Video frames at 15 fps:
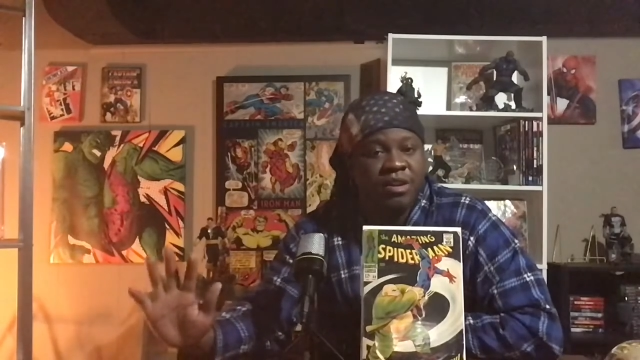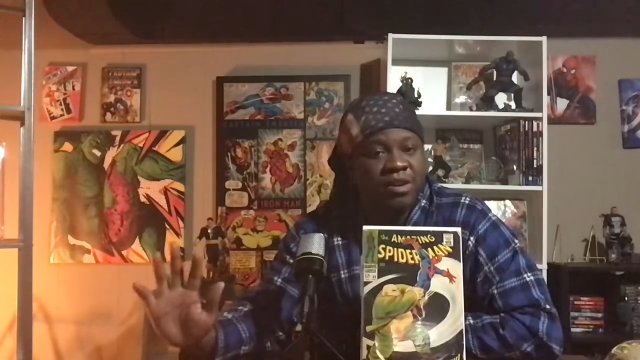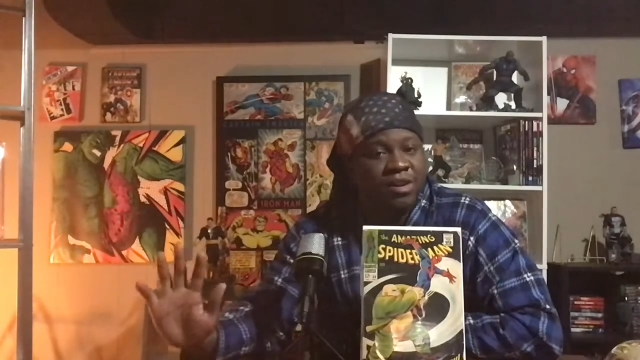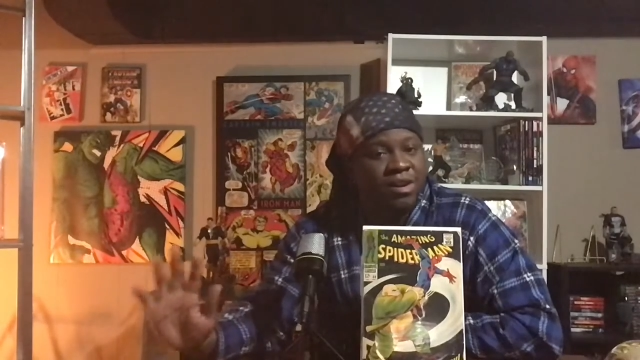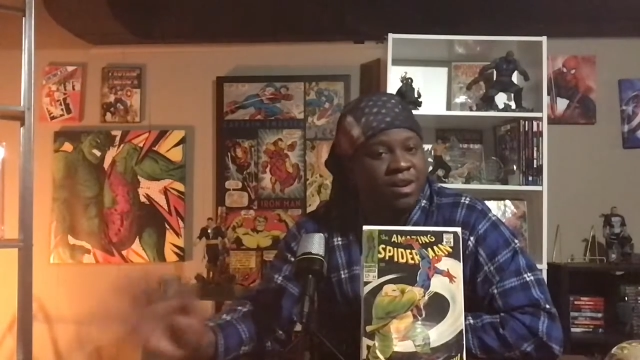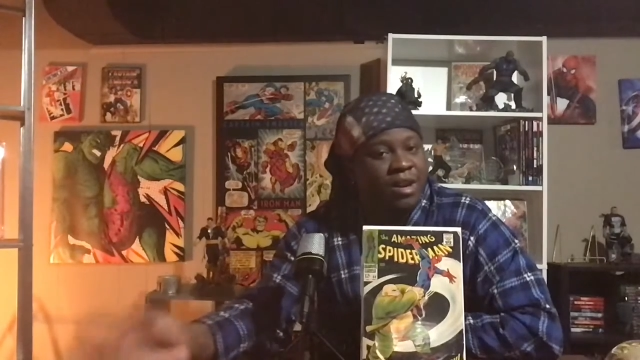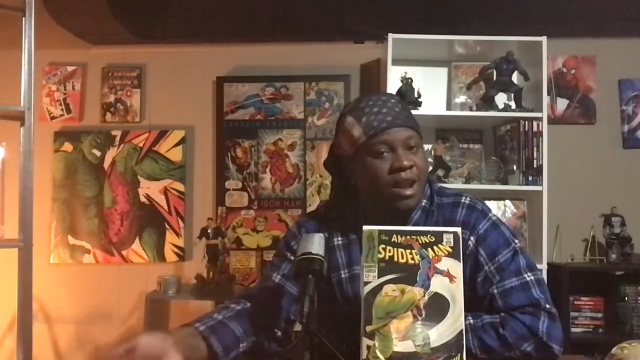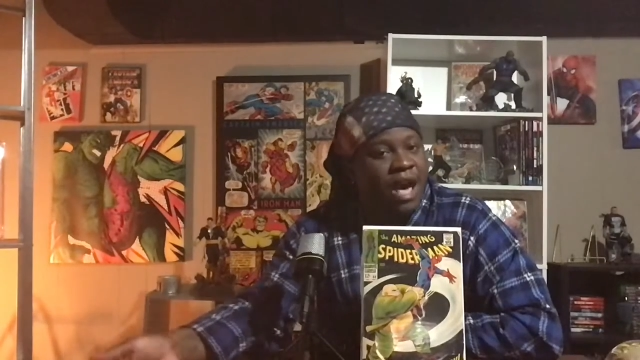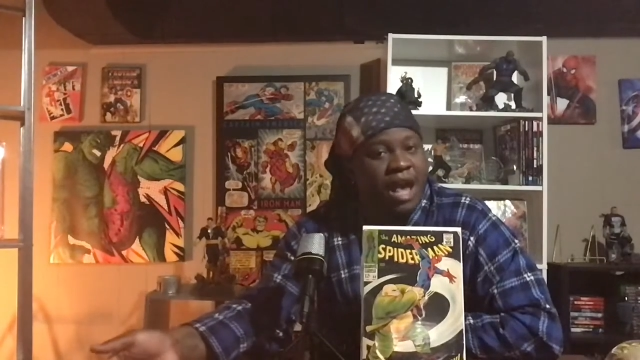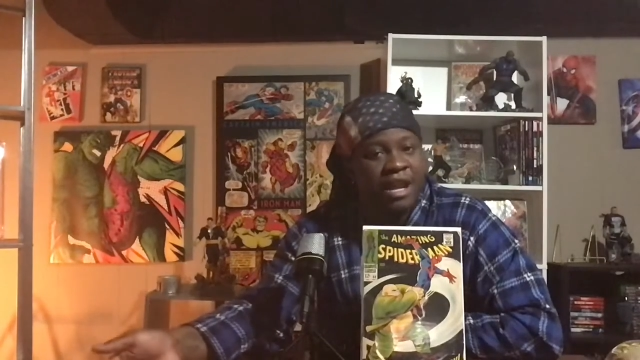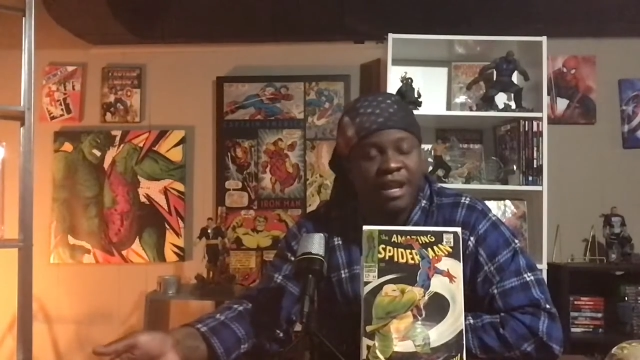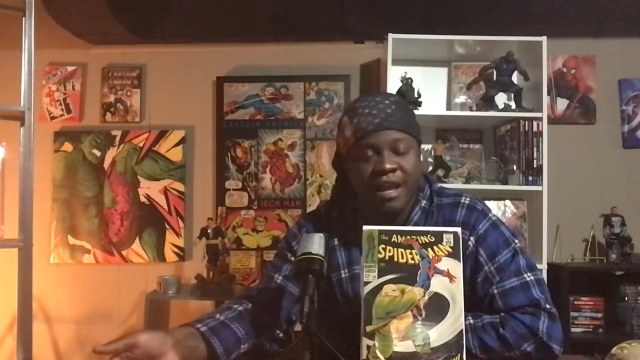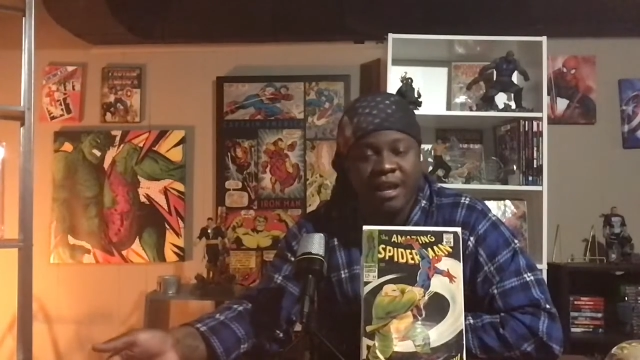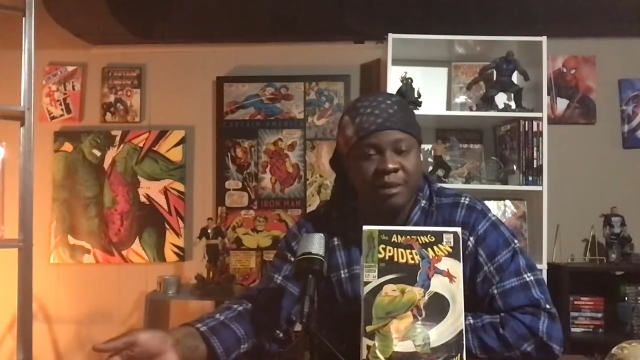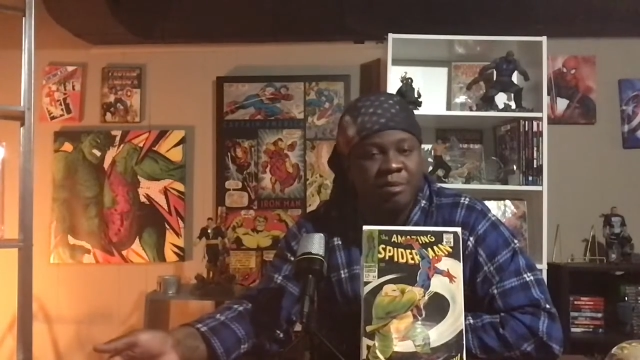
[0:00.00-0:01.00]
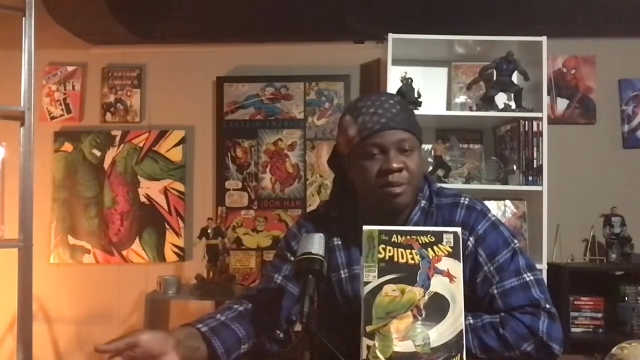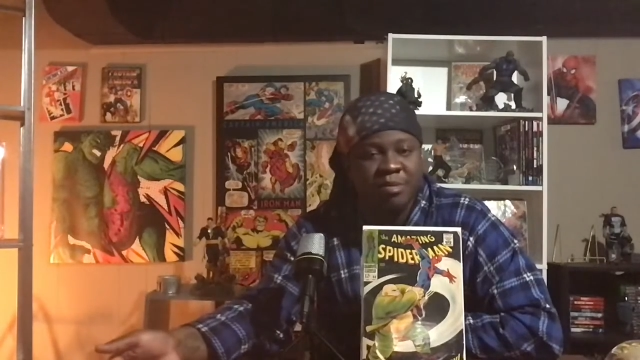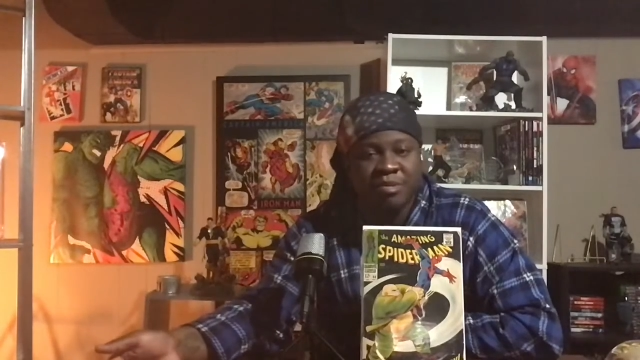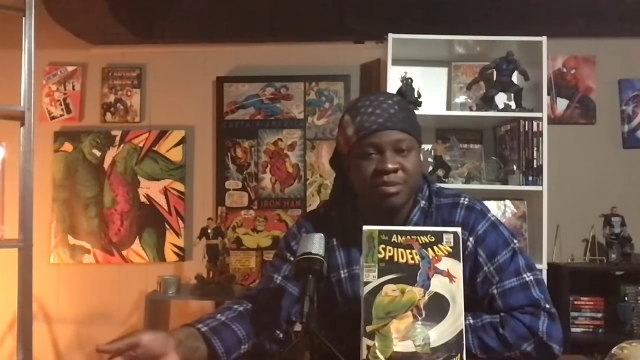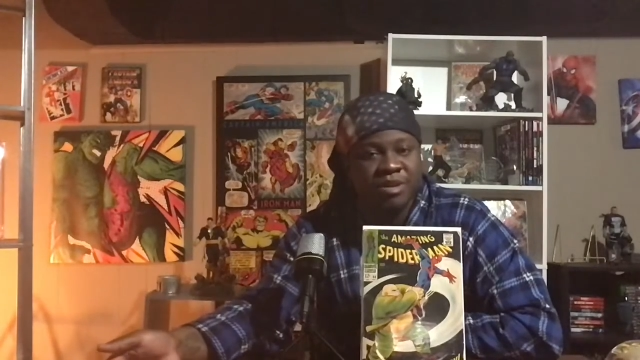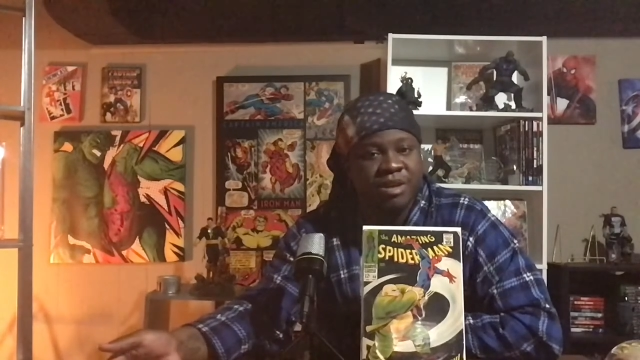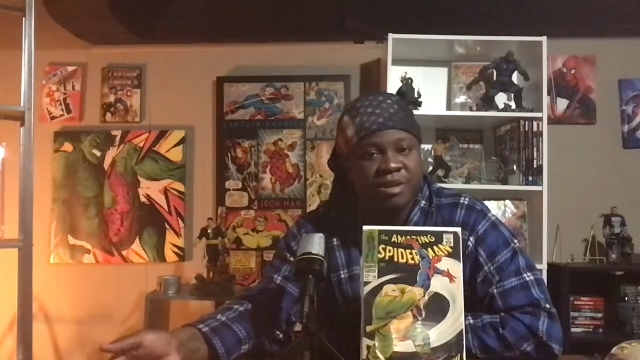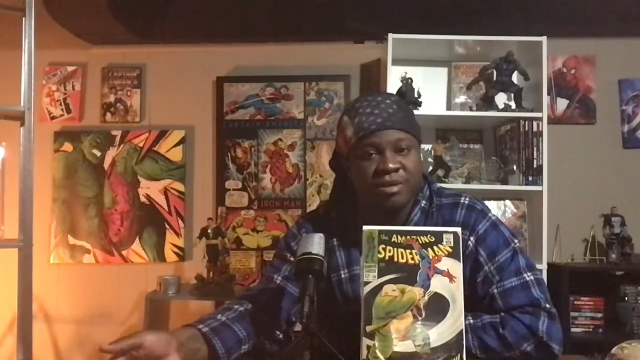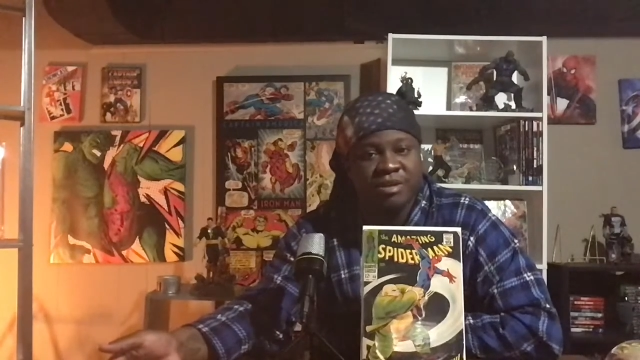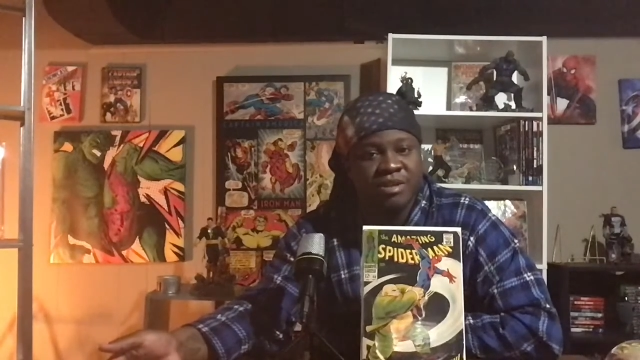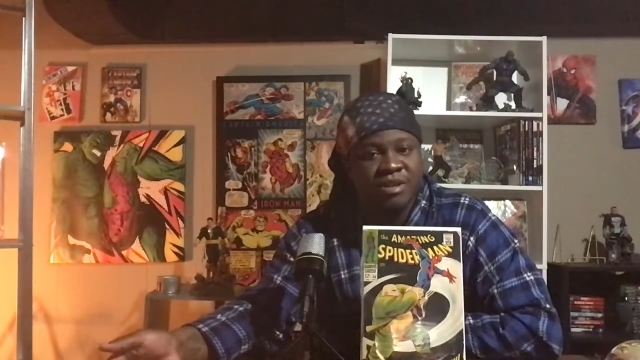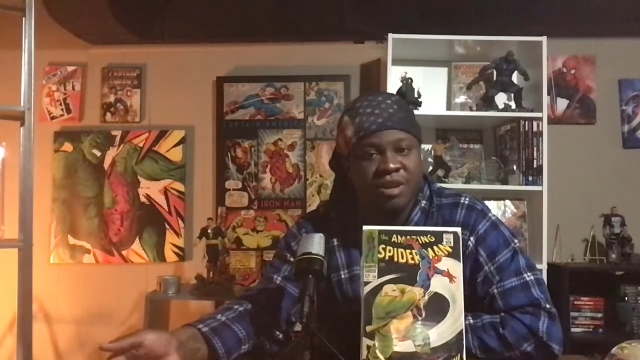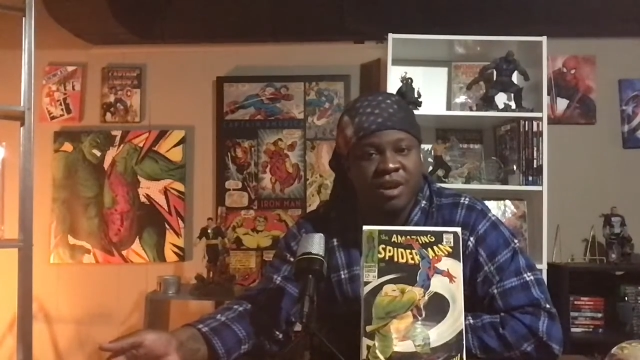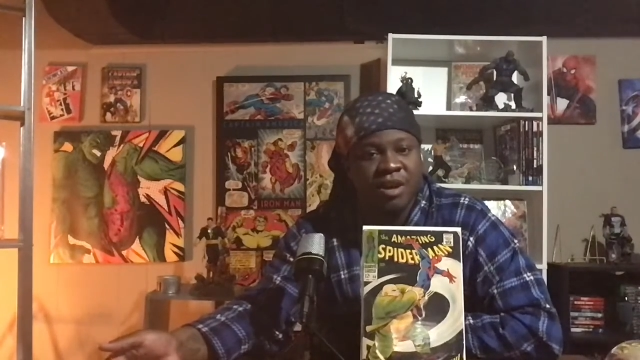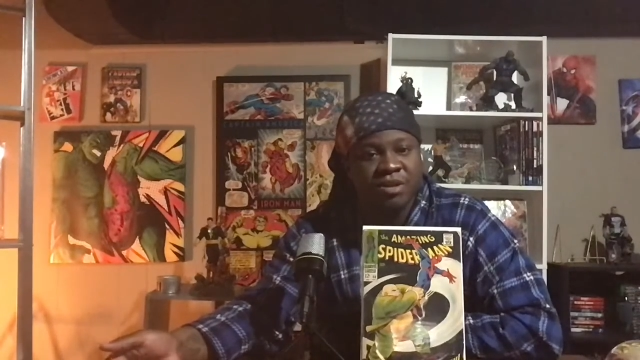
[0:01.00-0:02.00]
not a lot of people know
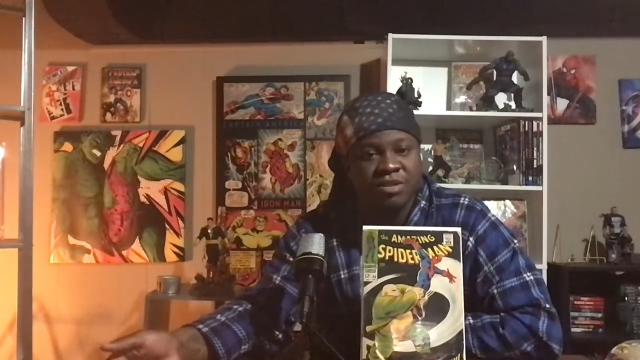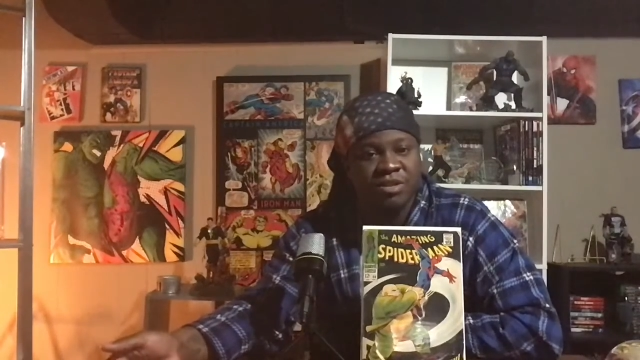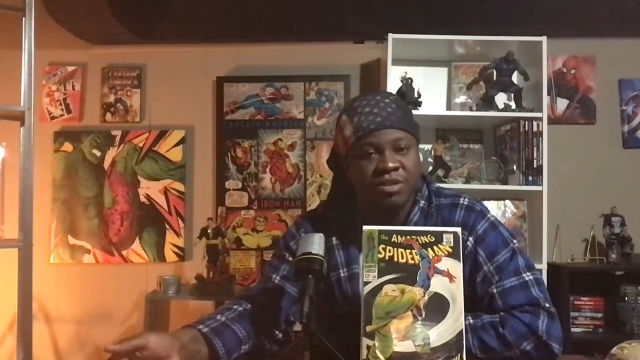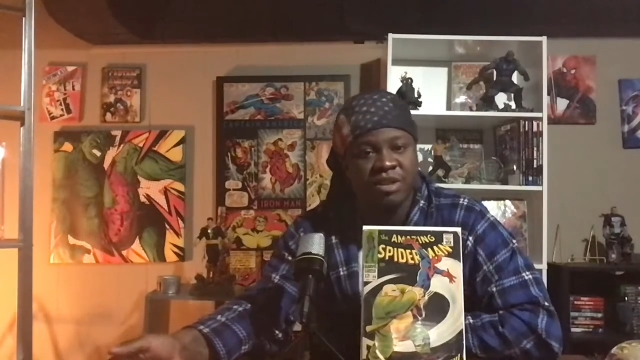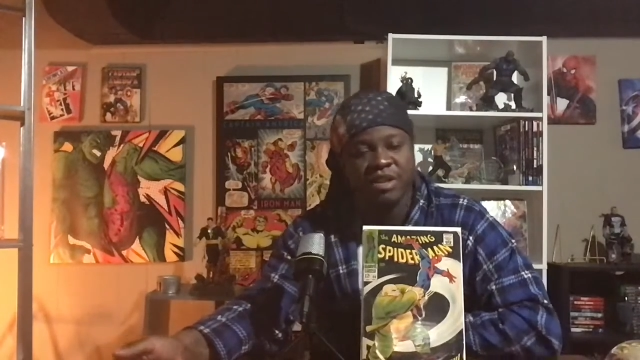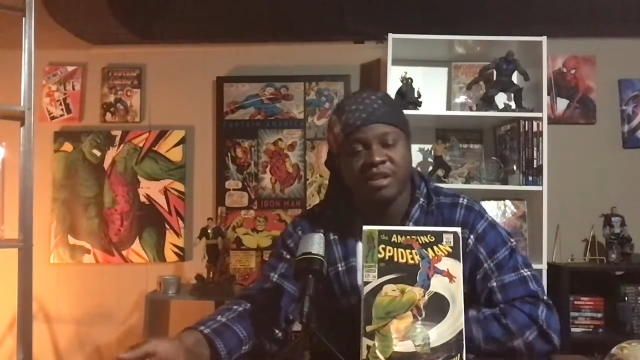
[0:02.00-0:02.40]
his alter